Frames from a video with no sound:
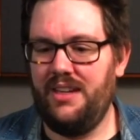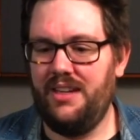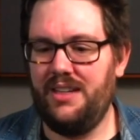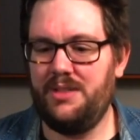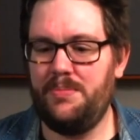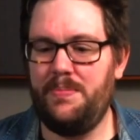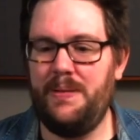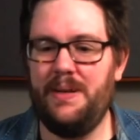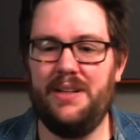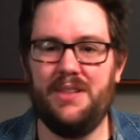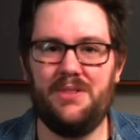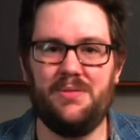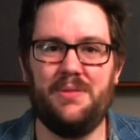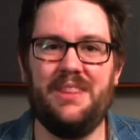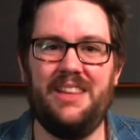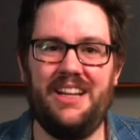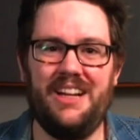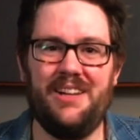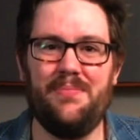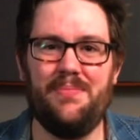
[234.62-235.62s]
experience
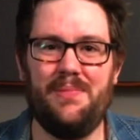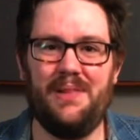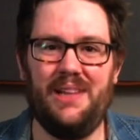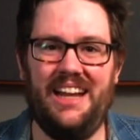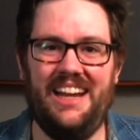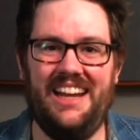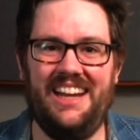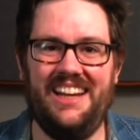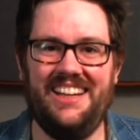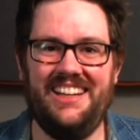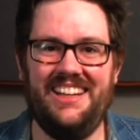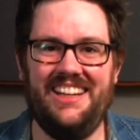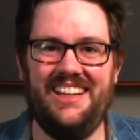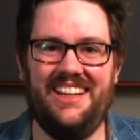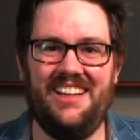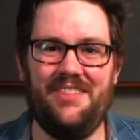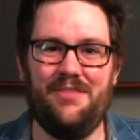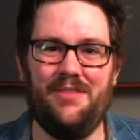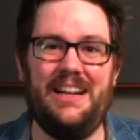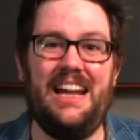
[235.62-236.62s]
what they're playing
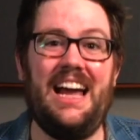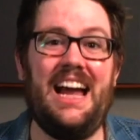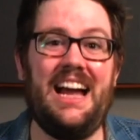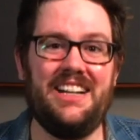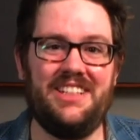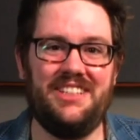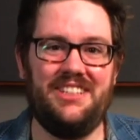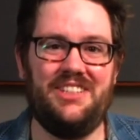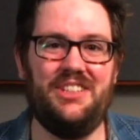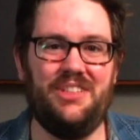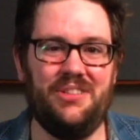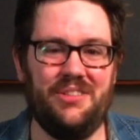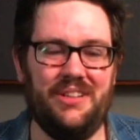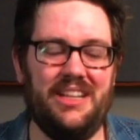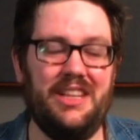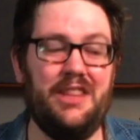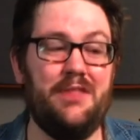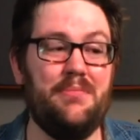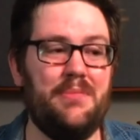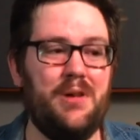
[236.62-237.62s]
and react to
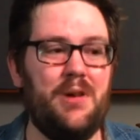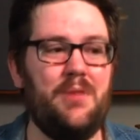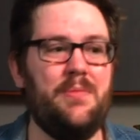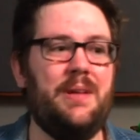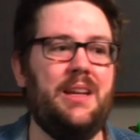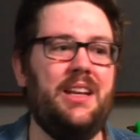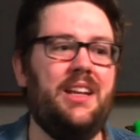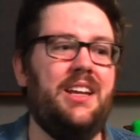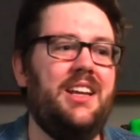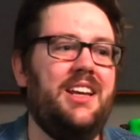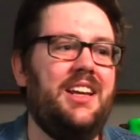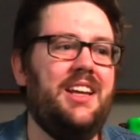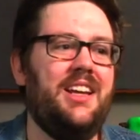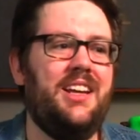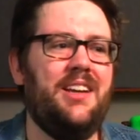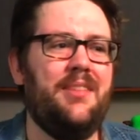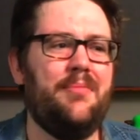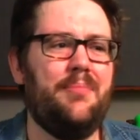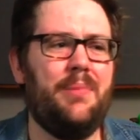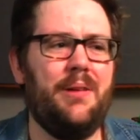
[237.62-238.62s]
it in the moment.
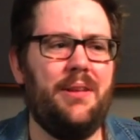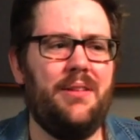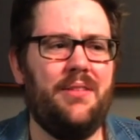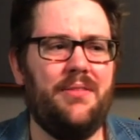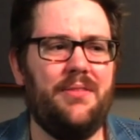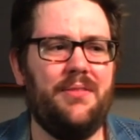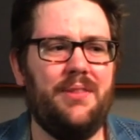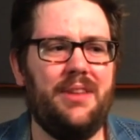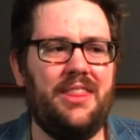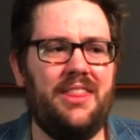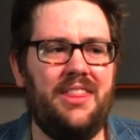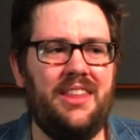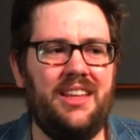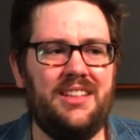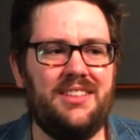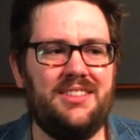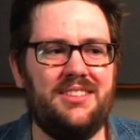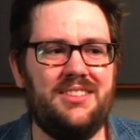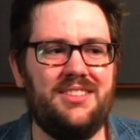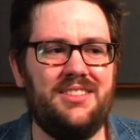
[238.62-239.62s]
But with
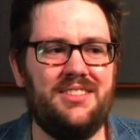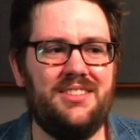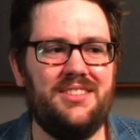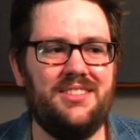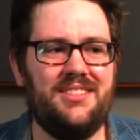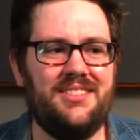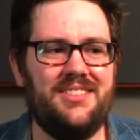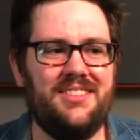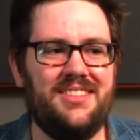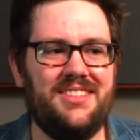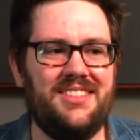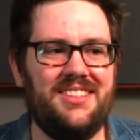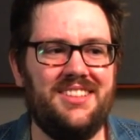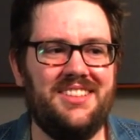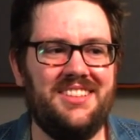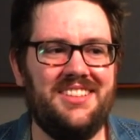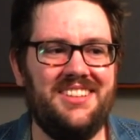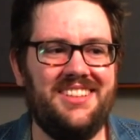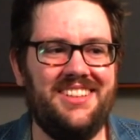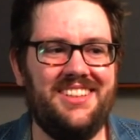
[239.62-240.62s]
this,
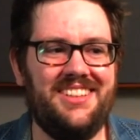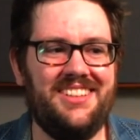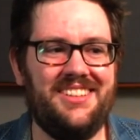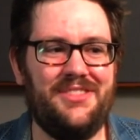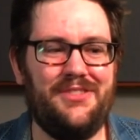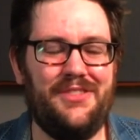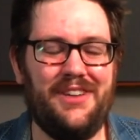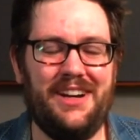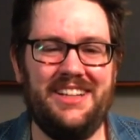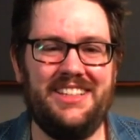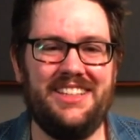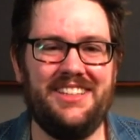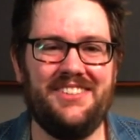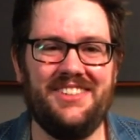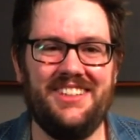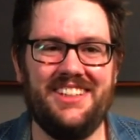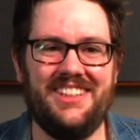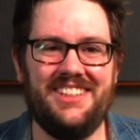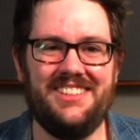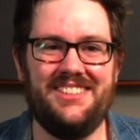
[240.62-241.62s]
it's very
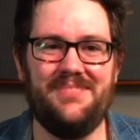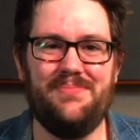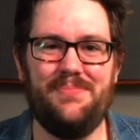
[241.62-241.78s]
different because